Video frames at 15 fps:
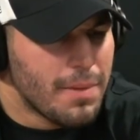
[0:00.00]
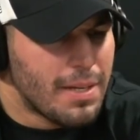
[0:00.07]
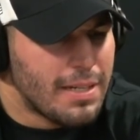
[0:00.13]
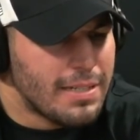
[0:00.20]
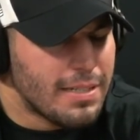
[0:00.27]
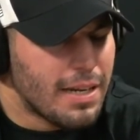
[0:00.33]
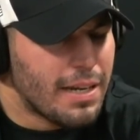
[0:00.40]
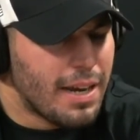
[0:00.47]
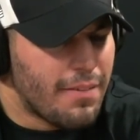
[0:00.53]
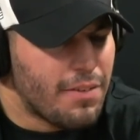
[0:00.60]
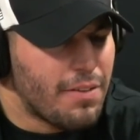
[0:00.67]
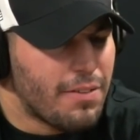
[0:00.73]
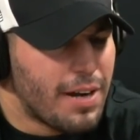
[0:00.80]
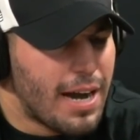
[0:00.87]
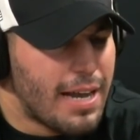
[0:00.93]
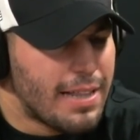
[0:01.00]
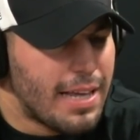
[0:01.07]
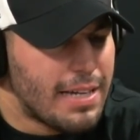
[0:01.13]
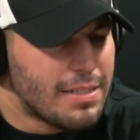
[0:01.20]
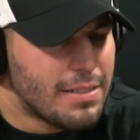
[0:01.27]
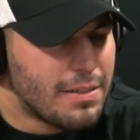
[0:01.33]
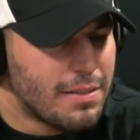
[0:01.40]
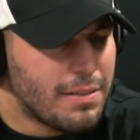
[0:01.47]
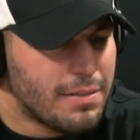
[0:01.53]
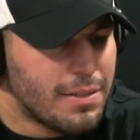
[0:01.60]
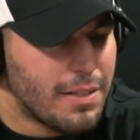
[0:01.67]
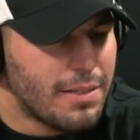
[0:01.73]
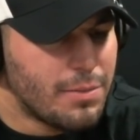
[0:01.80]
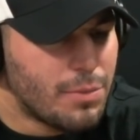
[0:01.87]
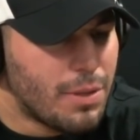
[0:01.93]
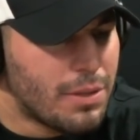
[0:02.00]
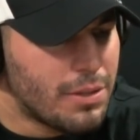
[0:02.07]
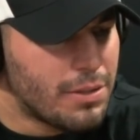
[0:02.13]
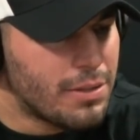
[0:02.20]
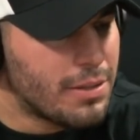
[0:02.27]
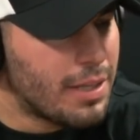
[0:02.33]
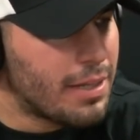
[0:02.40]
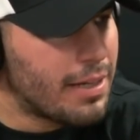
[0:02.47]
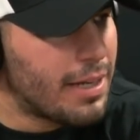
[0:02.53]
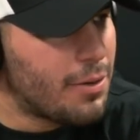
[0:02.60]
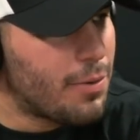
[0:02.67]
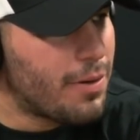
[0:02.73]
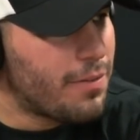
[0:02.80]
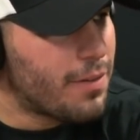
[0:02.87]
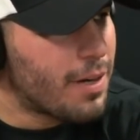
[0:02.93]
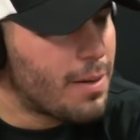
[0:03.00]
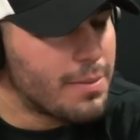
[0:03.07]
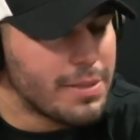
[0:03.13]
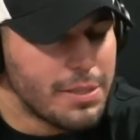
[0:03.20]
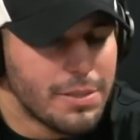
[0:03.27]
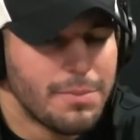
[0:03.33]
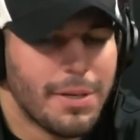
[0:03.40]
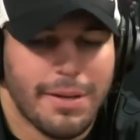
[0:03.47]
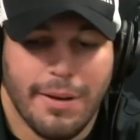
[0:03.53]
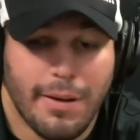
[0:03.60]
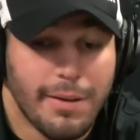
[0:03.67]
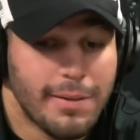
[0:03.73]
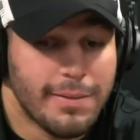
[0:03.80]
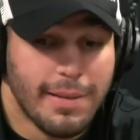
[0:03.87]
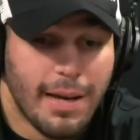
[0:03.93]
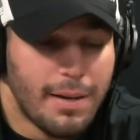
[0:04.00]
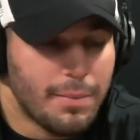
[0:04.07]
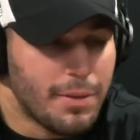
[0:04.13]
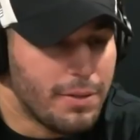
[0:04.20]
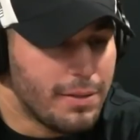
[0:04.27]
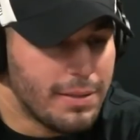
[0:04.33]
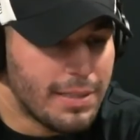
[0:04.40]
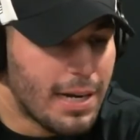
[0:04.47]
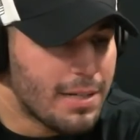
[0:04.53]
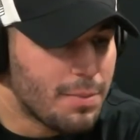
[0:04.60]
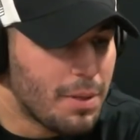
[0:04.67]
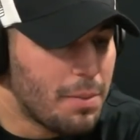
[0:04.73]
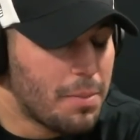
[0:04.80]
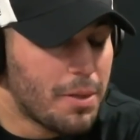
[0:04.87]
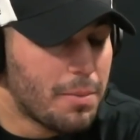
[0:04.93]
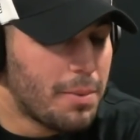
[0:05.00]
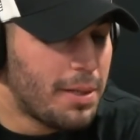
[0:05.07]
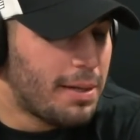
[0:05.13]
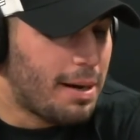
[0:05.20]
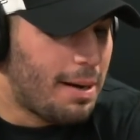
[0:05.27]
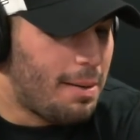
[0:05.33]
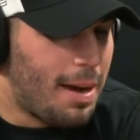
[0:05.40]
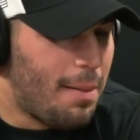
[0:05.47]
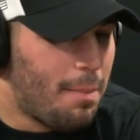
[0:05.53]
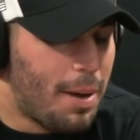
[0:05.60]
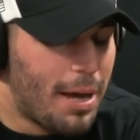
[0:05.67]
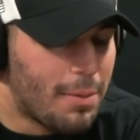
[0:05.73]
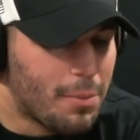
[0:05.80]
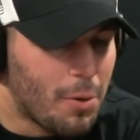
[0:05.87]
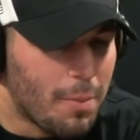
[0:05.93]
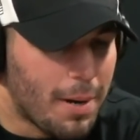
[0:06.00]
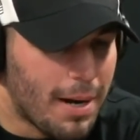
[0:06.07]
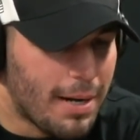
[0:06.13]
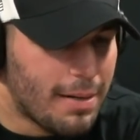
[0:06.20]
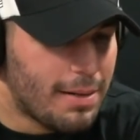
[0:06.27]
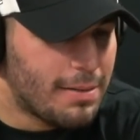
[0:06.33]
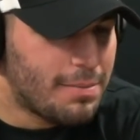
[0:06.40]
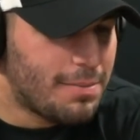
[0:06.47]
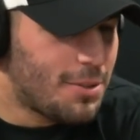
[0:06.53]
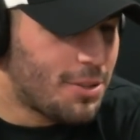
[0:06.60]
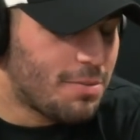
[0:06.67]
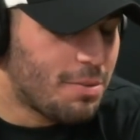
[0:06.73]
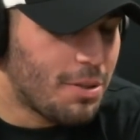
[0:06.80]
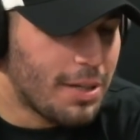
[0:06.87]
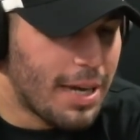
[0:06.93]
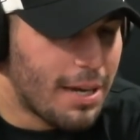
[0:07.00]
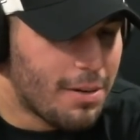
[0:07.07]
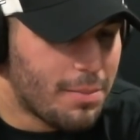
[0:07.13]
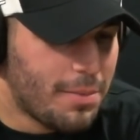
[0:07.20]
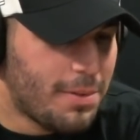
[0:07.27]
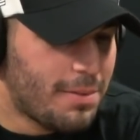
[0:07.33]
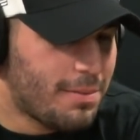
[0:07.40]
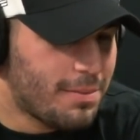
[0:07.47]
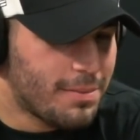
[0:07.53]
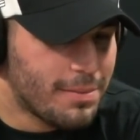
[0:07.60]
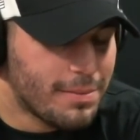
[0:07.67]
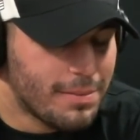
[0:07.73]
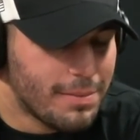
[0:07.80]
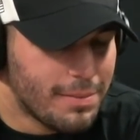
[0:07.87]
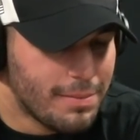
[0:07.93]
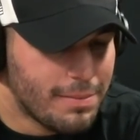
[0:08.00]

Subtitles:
And he's like, have you ever had that done while you're, like, getting ready for a competition? I'm like, all the time, dude. These guys mean mug me, and I bat them no mind. I just look at them and